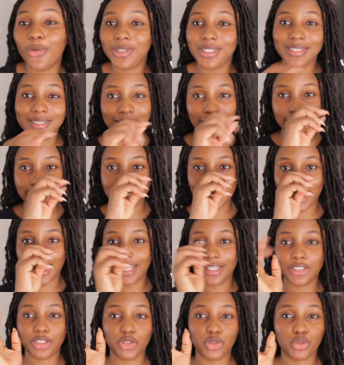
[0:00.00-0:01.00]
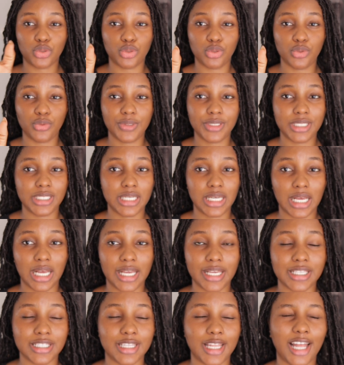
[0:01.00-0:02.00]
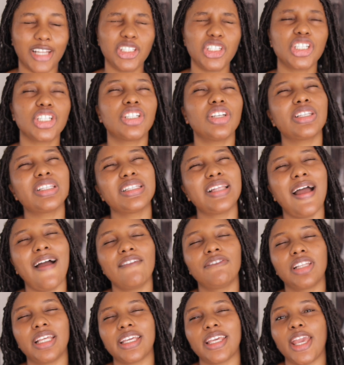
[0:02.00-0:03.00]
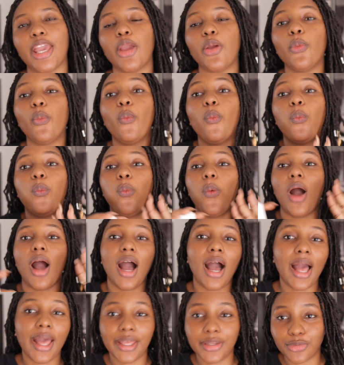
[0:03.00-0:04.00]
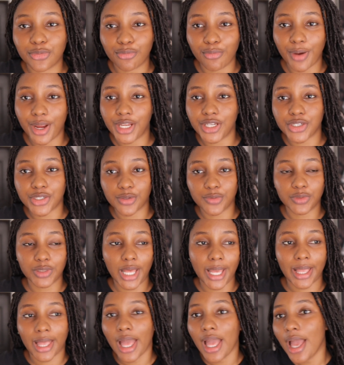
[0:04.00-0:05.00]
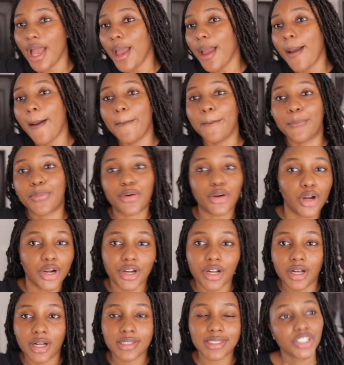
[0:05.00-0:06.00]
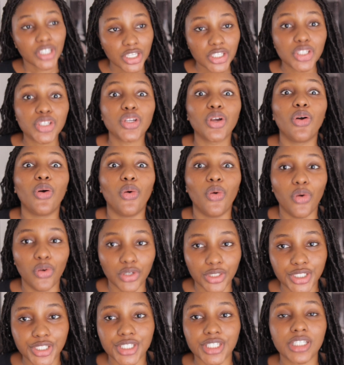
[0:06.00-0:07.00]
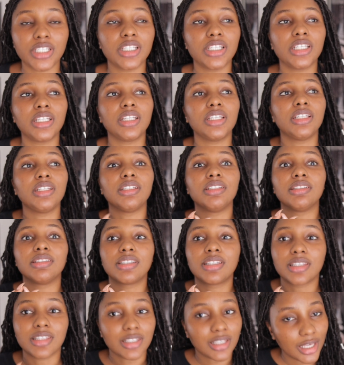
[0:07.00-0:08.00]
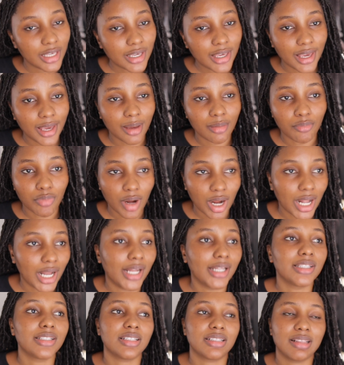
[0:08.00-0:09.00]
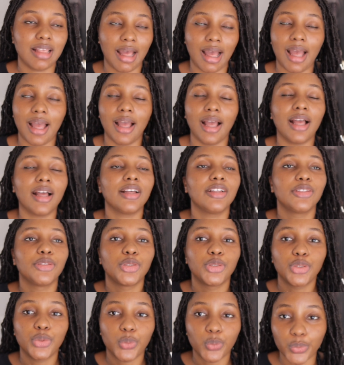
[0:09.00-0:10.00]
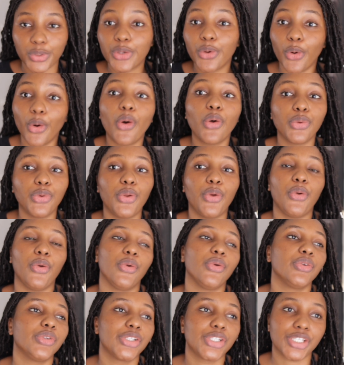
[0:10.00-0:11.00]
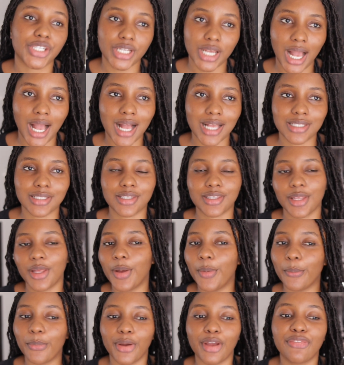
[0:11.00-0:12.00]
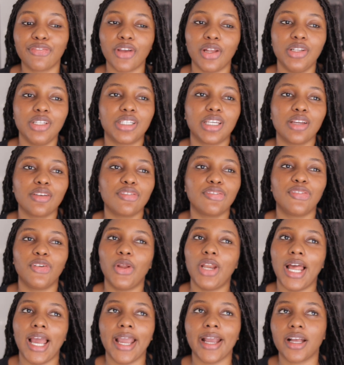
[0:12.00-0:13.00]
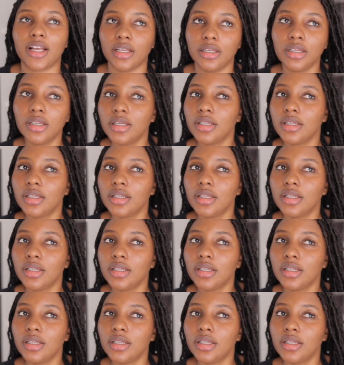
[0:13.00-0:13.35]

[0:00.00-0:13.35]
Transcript: only downside to Tika is that she doesn't have like a wide range of like products. Just your OG skincare brands that we all know, she has them. But if you're looking for like